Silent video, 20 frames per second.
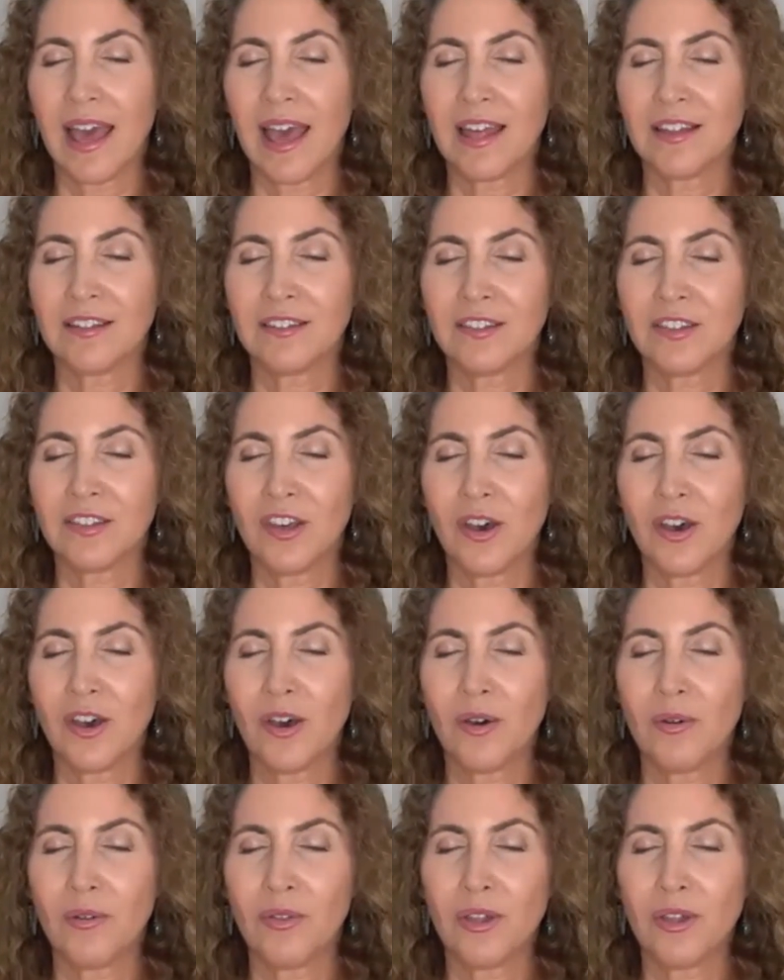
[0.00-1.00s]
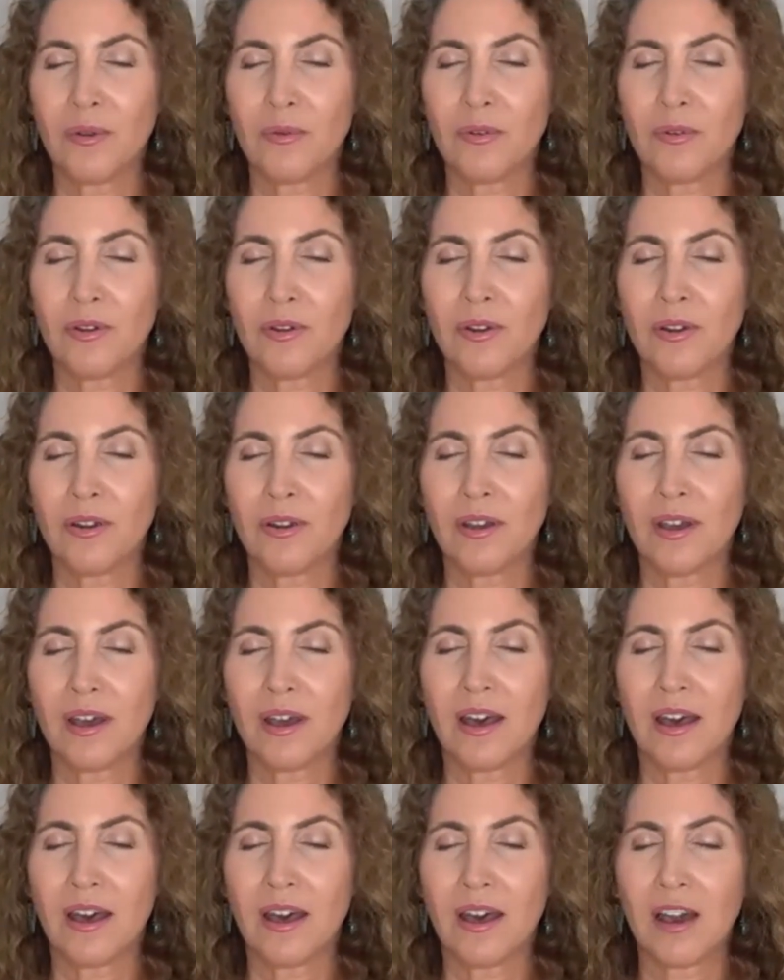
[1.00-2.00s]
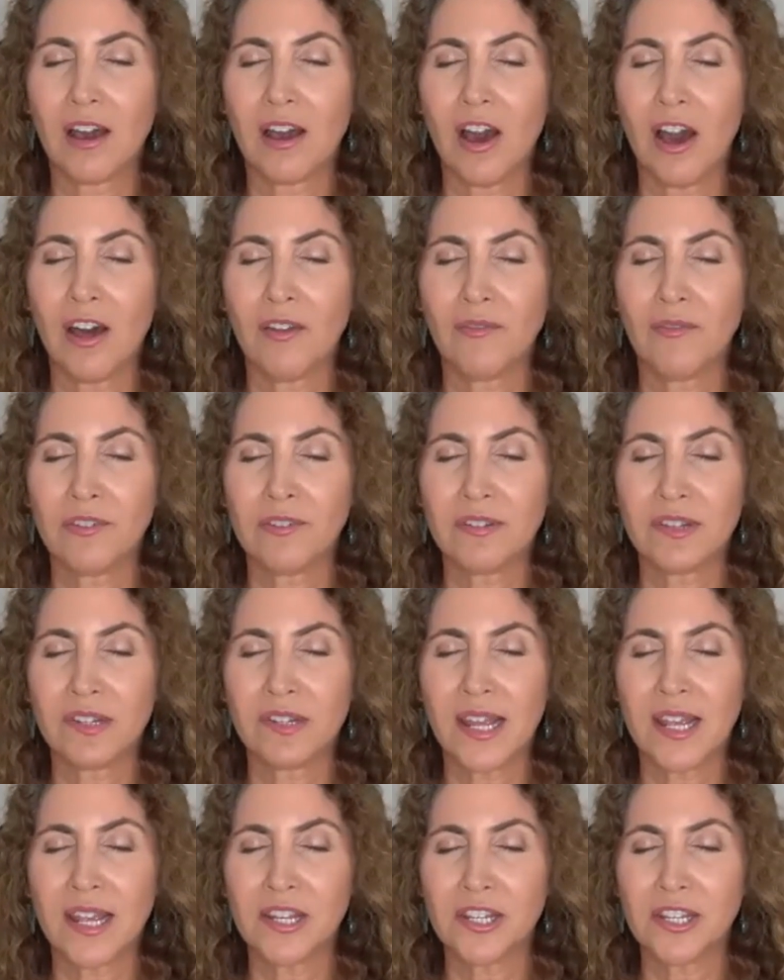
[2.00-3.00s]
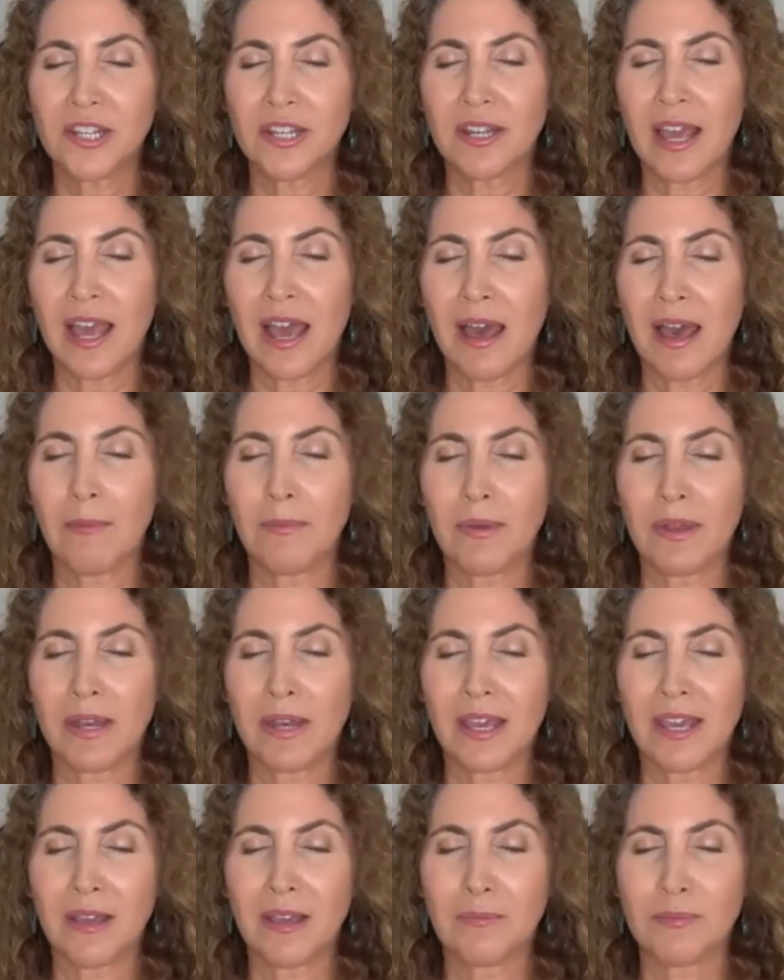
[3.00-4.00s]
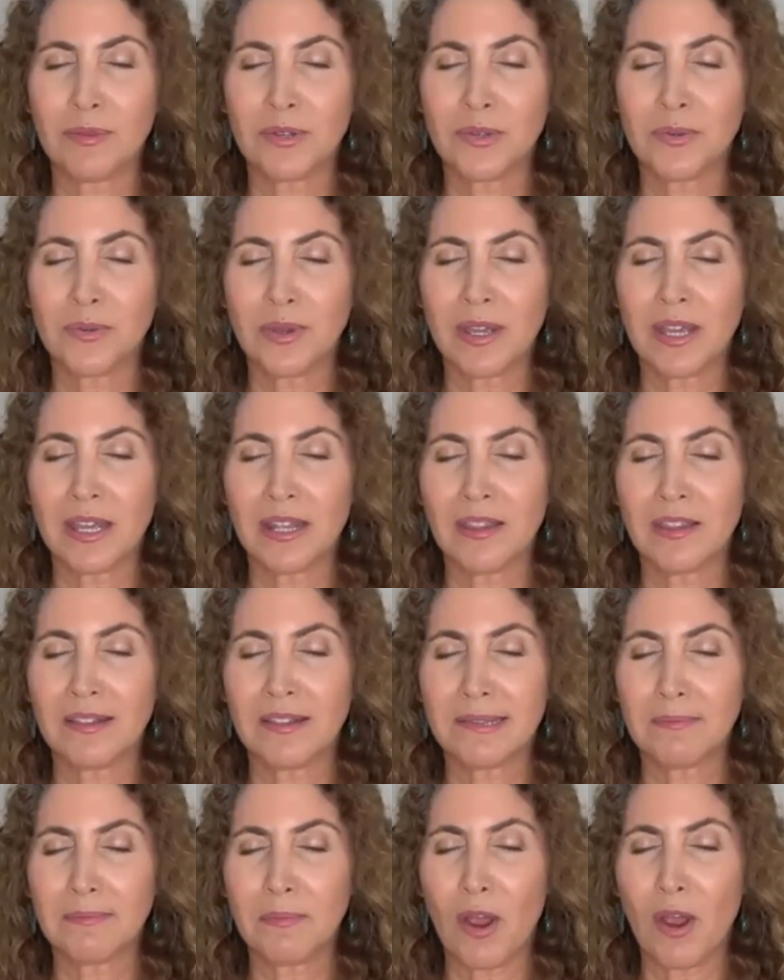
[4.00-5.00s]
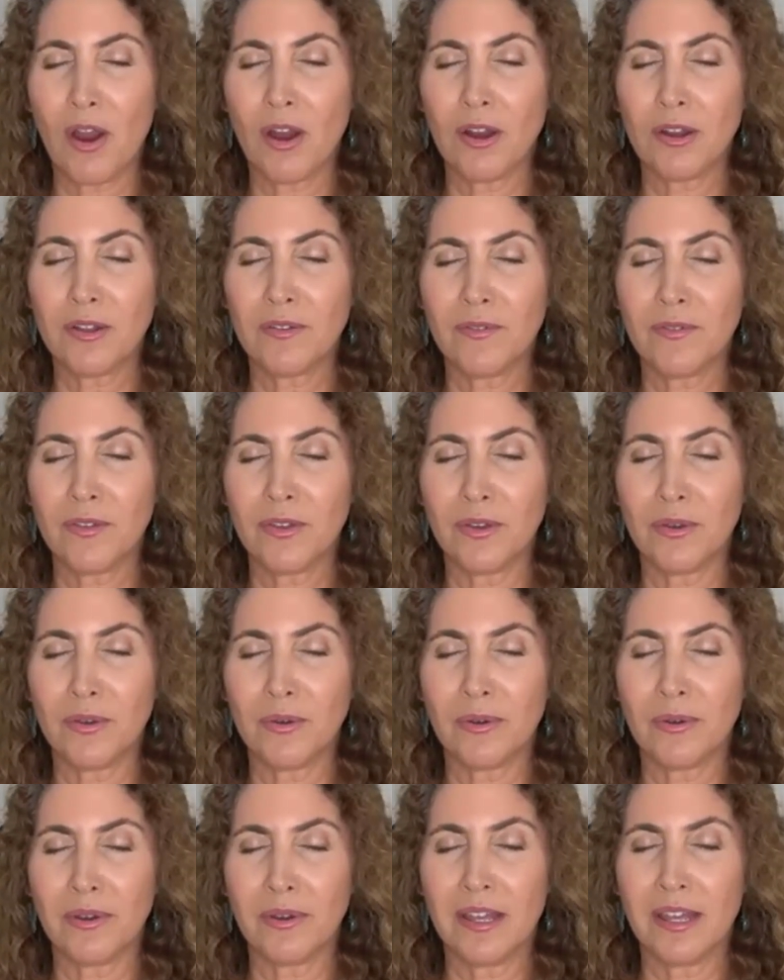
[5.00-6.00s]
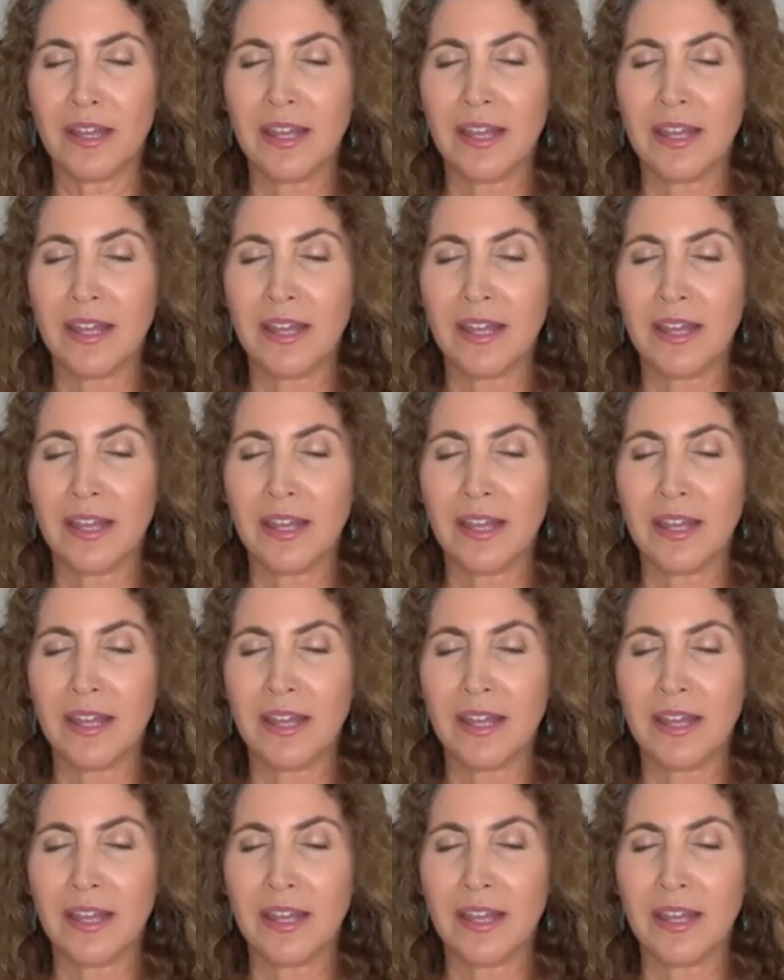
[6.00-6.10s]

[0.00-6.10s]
As though there were a conversation happening between this part of you